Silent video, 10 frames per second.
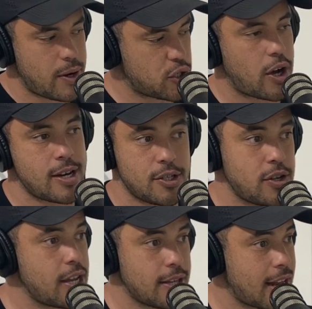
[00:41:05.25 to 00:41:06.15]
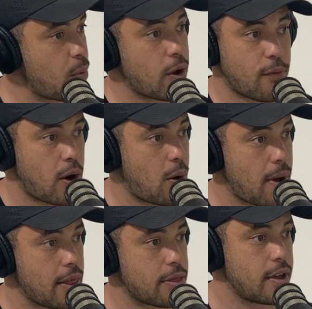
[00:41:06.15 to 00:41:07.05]
So we went Chinese New Year. They don't work for
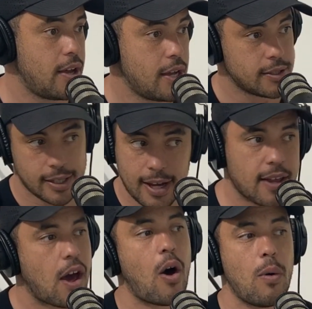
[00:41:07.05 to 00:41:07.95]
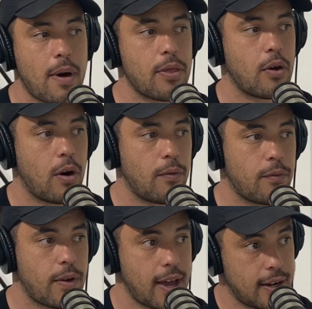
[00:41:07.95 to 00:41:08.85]
a whole month. They take the whole month
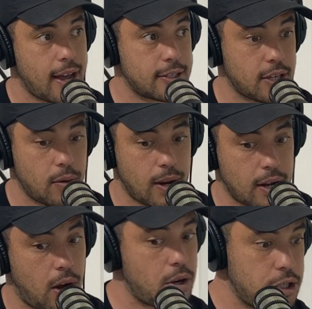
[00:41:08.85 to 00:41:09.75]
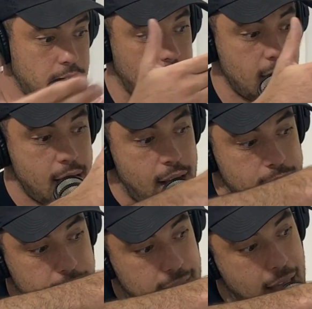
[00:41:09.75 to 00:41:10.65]
off, and like so, like oh shit.
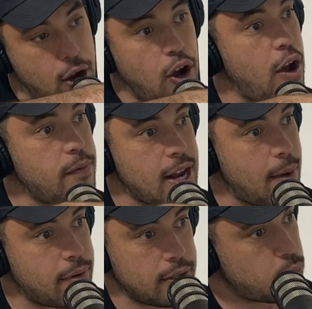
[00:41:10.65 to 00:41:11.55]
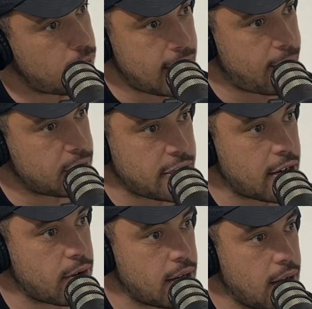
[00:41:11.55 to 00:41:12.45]
And then that COVID happened twenty eighth
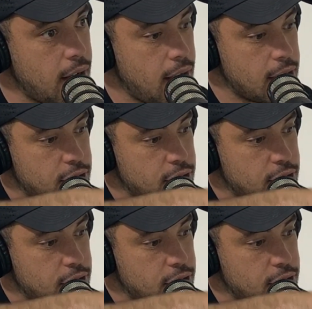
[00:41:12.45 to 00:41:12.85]
of January.